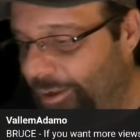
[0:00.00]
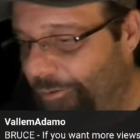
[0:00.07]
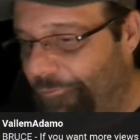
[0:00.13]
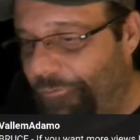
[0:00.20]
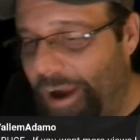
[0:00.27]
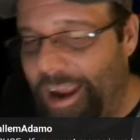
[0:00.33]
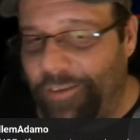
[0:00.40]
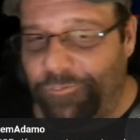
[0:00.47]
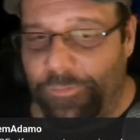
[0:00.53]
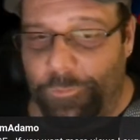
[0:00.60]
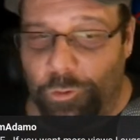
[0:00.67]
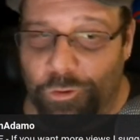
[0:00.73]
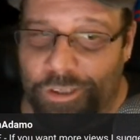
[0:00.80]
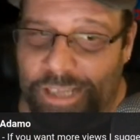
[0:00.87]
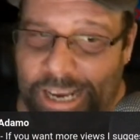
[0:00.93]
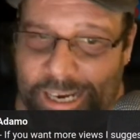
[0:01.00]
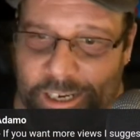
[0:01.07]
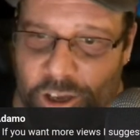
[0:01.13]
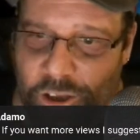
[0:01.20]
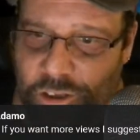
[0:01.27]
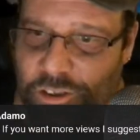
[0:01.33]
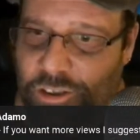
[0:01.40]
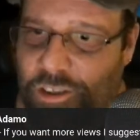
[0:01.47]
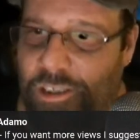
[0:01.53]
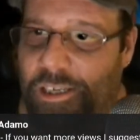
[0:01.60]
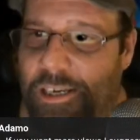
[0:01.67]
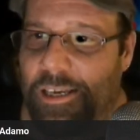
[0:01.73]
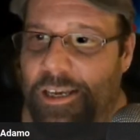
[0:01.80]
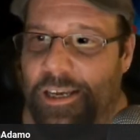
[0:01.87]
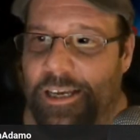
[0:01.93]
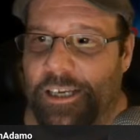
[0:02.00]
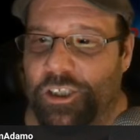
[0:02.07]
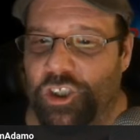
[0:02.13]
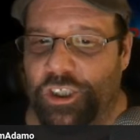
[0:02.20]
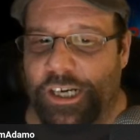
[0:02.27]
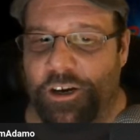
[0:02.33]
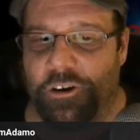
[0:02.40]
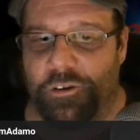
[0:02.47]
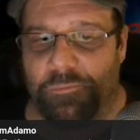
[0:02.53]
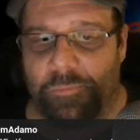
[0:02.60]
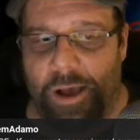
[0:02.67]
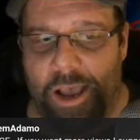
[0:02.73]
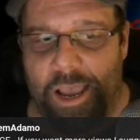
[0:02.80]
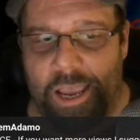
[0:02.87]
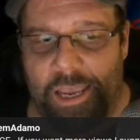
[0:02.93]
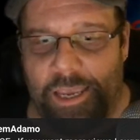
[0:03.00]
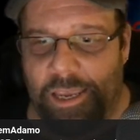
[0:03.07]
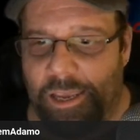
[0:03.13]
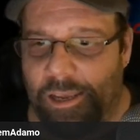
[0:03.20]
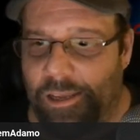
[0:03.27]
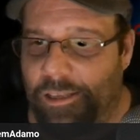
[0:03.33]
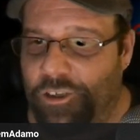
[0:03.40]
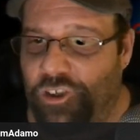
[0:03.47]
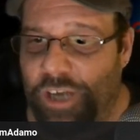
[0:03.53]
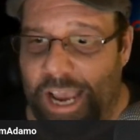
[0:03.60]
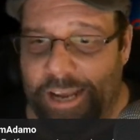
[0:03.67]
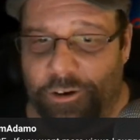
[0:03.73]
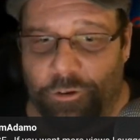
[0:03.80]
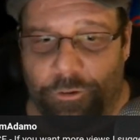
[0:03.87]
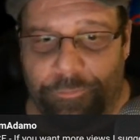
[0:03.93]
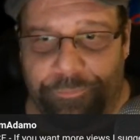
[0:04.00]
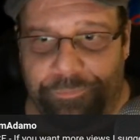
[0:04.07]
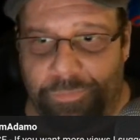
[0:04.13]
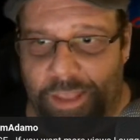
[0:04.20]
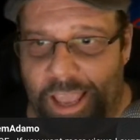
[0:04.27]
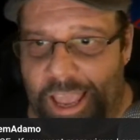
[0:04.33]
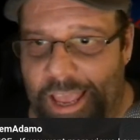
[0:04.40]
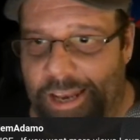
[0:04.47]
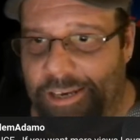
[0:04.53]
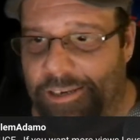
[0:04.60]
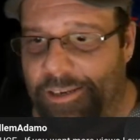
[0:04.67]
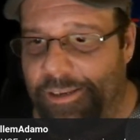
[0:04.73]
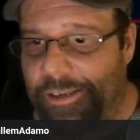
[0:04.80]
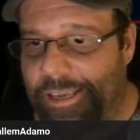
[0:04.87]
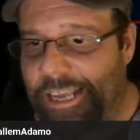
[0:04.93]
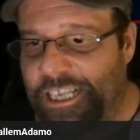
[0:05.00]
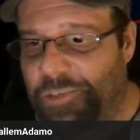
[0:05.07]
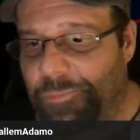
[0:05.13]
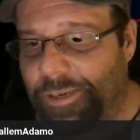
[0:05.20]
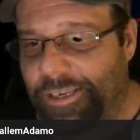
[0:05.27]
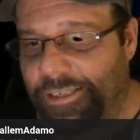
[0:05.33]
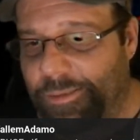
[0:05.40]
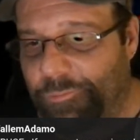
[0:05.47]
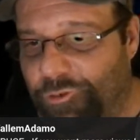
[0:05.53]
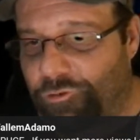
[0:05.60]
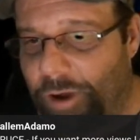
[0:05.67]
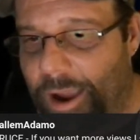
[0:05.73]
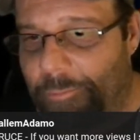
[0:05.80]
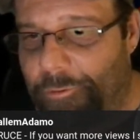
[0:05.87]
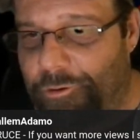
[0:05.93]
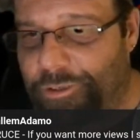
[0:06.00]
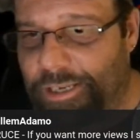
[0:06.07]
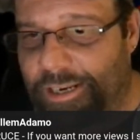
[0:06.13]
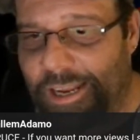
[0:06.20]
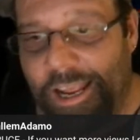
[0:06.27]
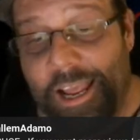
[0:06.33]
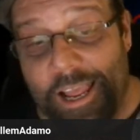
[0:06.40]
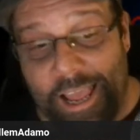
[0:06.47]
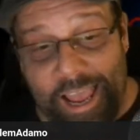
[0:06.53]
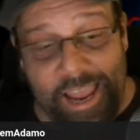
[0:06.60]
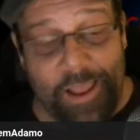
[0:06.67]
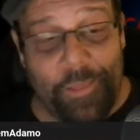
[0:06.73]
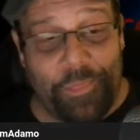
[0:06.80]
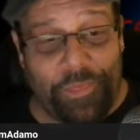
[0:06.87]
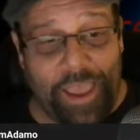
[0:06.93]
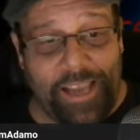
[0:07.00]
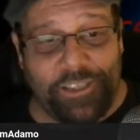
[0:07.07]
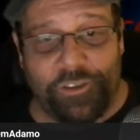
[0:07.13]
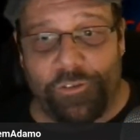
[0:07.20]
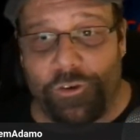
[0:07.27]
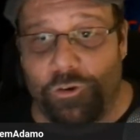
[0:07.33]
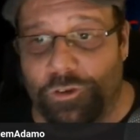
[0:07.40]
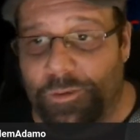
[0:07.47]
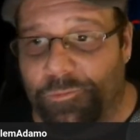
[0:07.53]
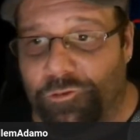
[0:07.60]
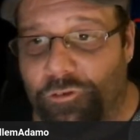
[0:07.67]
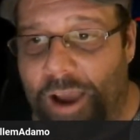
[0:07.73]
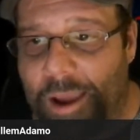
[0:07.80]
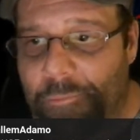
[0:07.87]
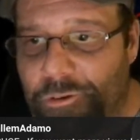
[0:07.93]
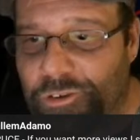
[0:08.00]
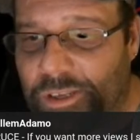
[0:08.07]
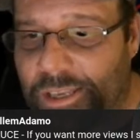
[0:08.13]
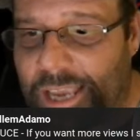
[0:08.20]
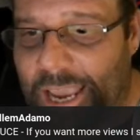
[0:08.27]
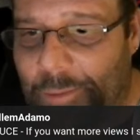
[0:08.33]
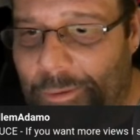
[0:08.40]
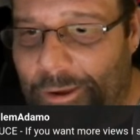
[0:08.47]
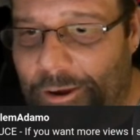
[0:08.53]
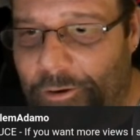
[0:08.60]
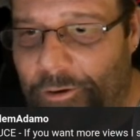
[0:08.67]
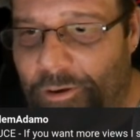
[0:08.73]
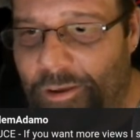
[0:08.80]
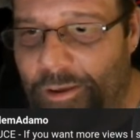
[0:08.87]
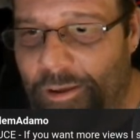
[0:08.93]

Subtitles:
Frank from New Snegados shared my channel and gets me subscribers. And hey, thanks to the new subscribers that came here